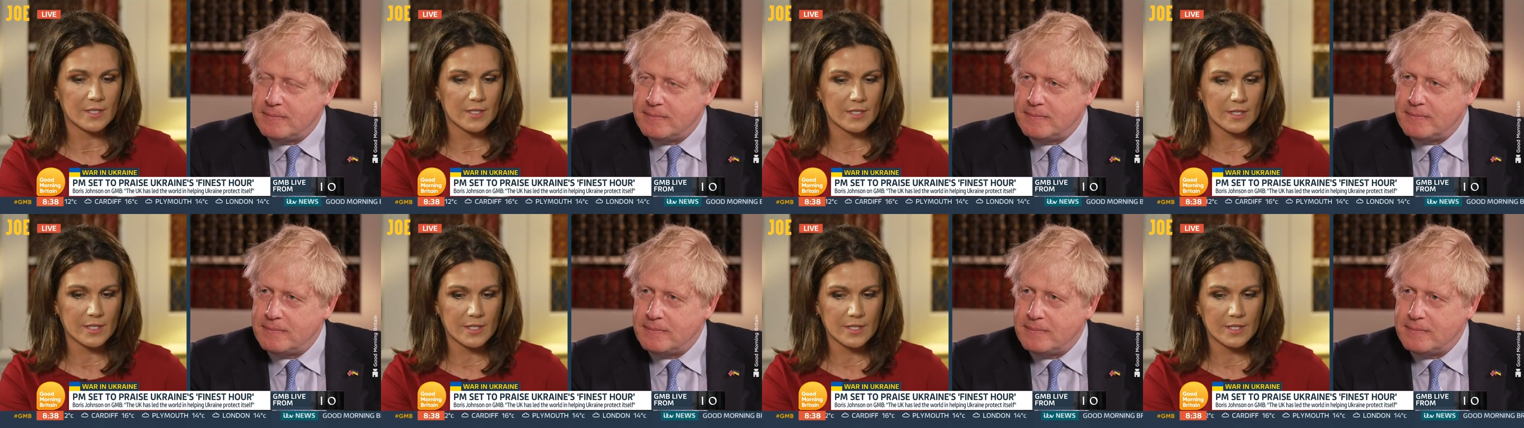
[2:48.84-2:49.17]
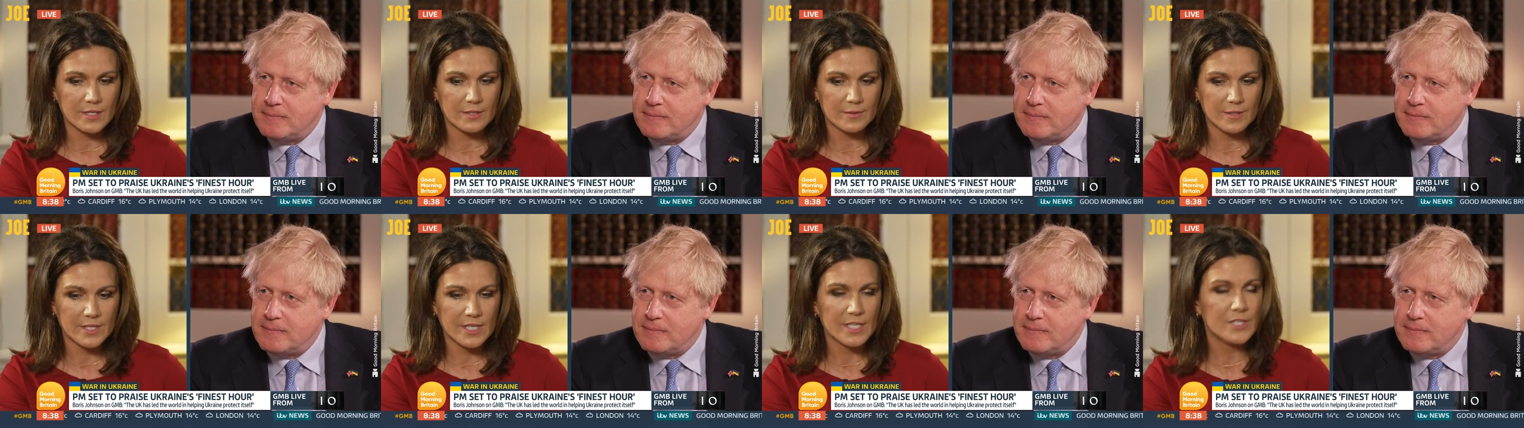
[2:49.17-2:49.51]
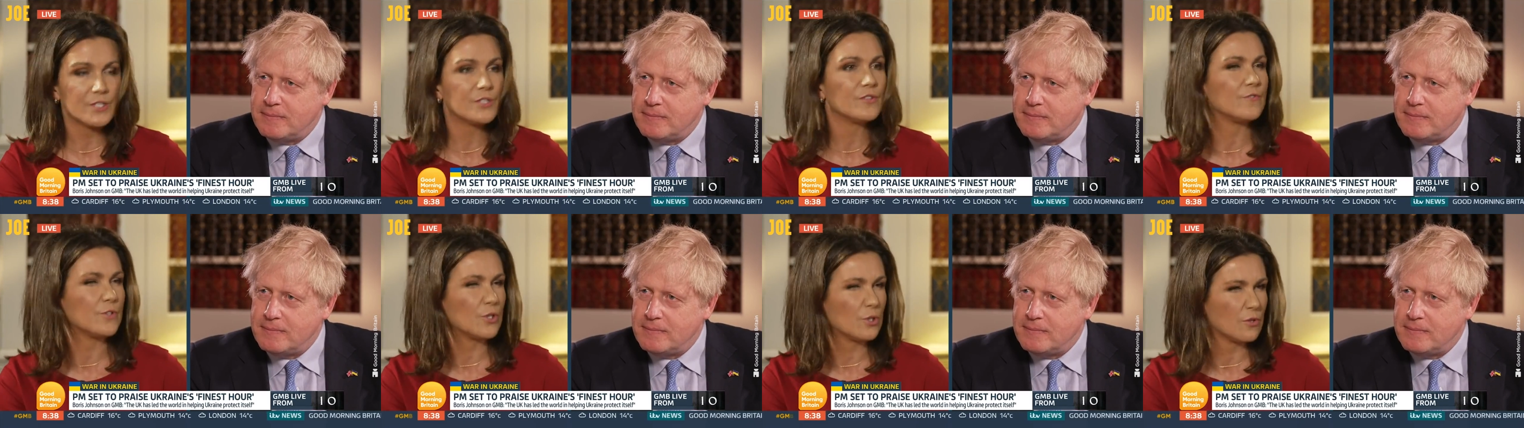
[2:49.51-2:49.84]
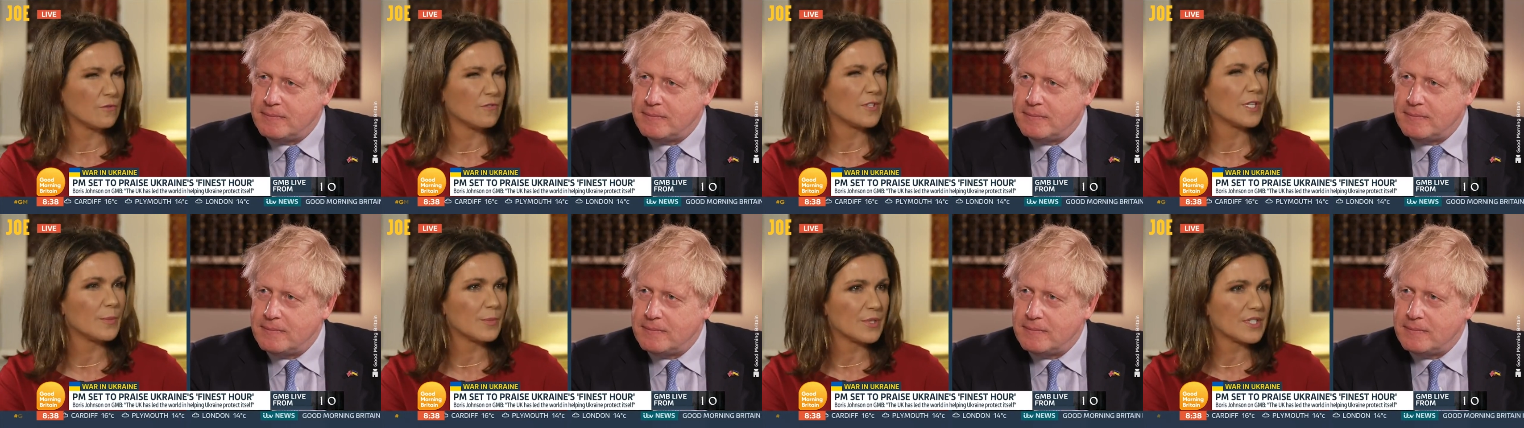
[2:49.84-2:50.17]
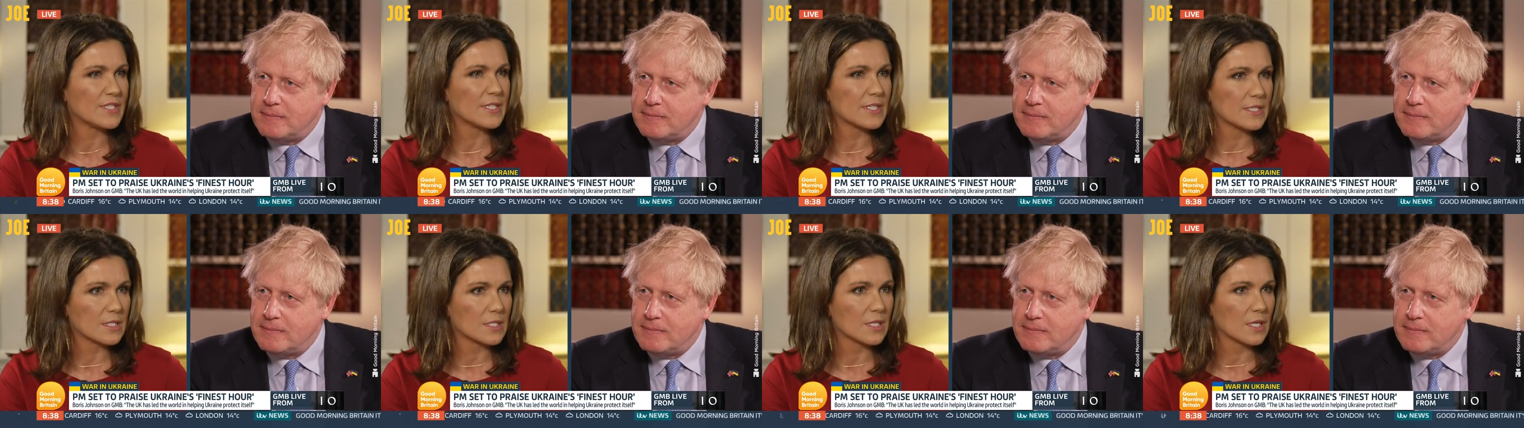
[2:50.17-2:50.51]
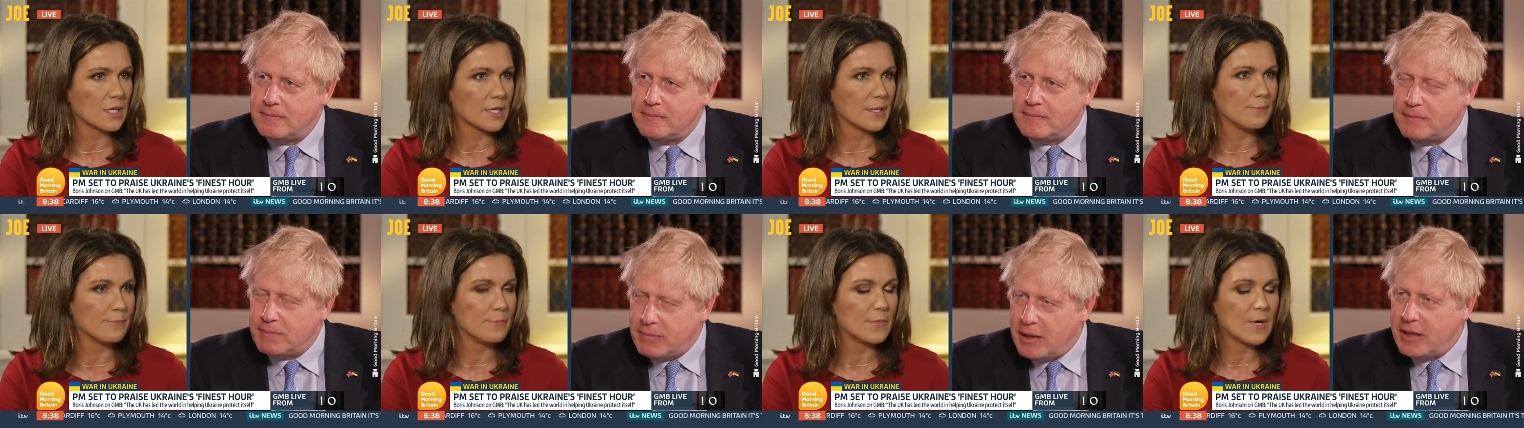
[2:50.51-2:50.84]
Speaker 1: in an interview of limited
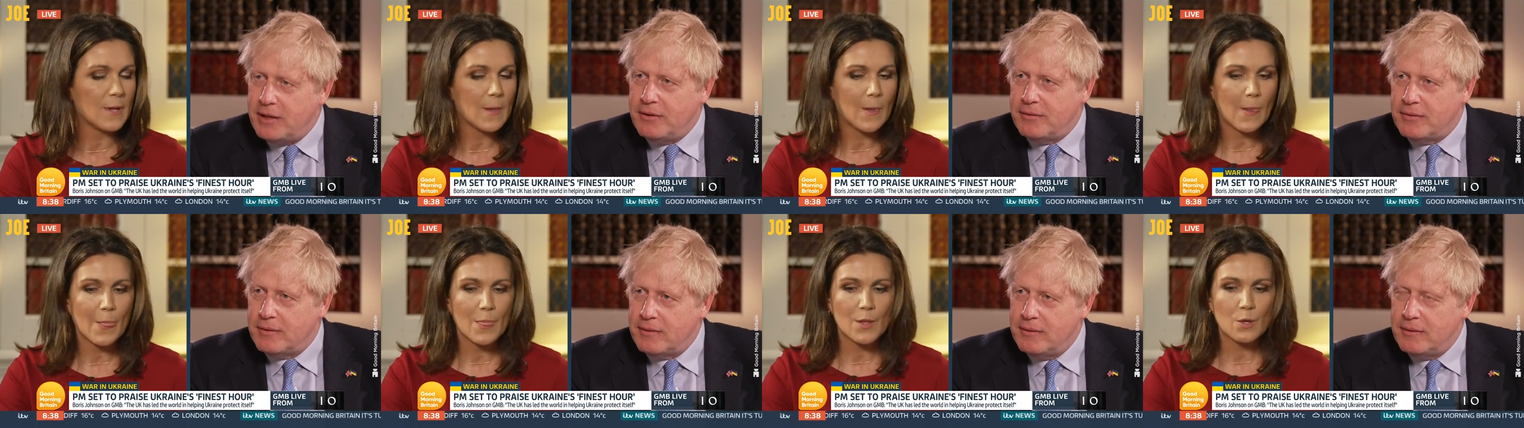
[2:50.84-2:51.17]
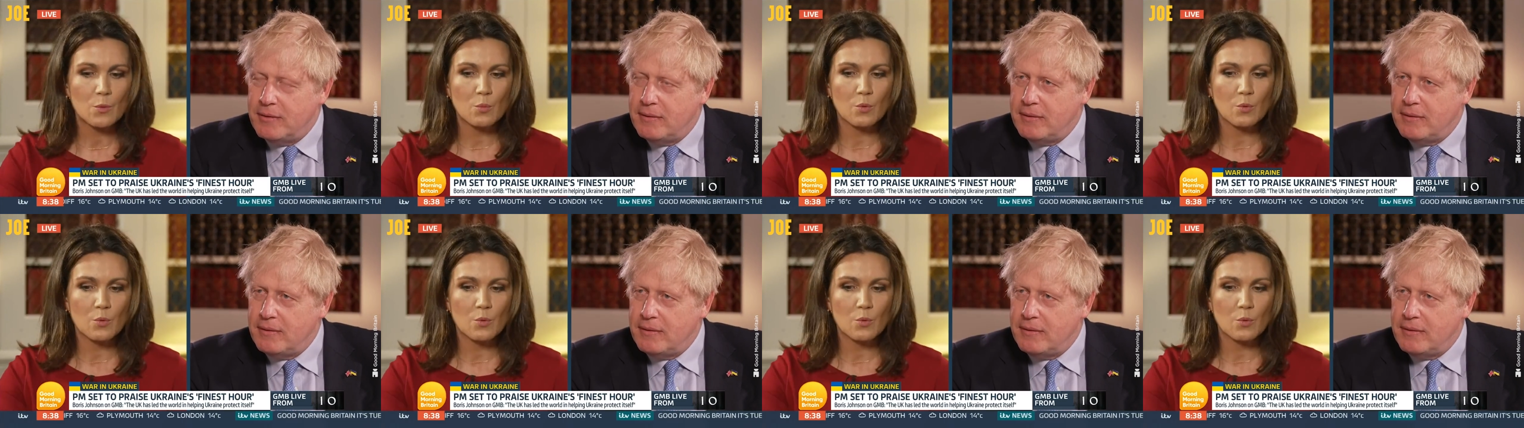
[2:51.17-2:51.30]
time, please,